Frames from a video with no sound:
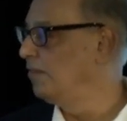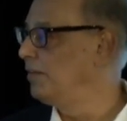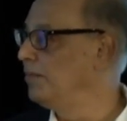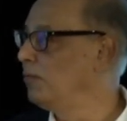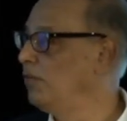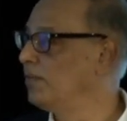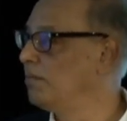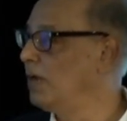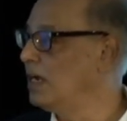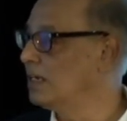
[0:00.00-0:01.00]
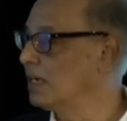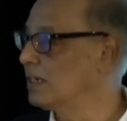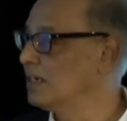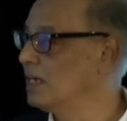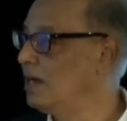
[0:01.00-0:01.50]
moved the market
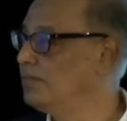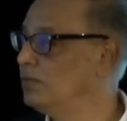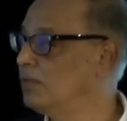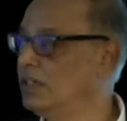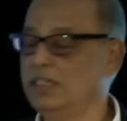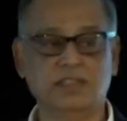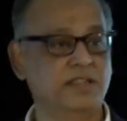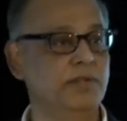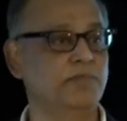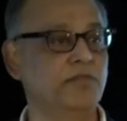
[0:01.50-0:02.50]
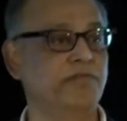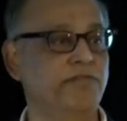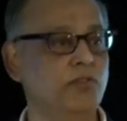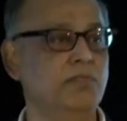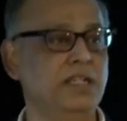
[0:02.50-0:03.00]
up to
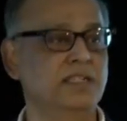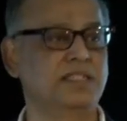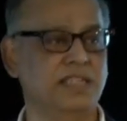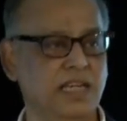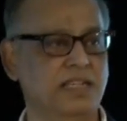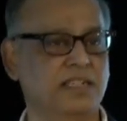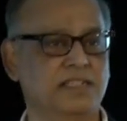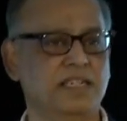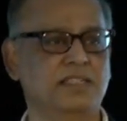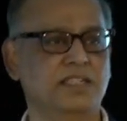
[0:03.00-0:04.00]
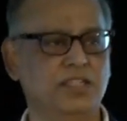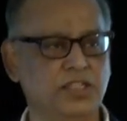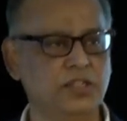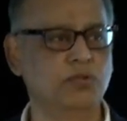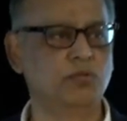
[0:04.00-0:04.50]
33.4 million cycles. That's a
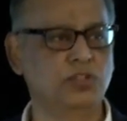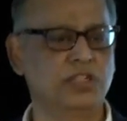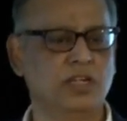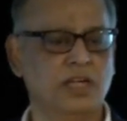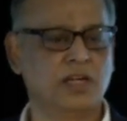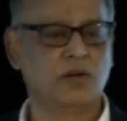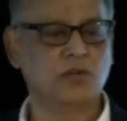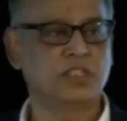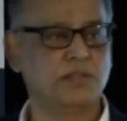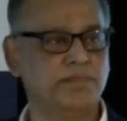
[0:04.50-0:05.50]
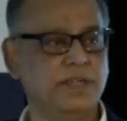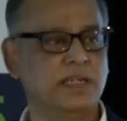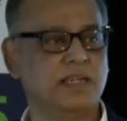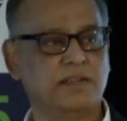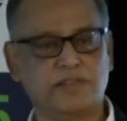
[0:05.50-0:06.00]
huge
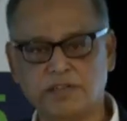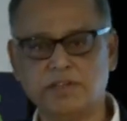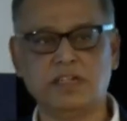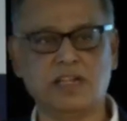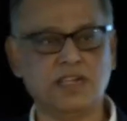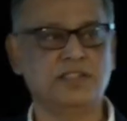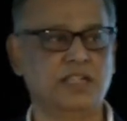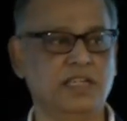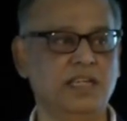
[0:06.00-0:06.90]
OCP driven largely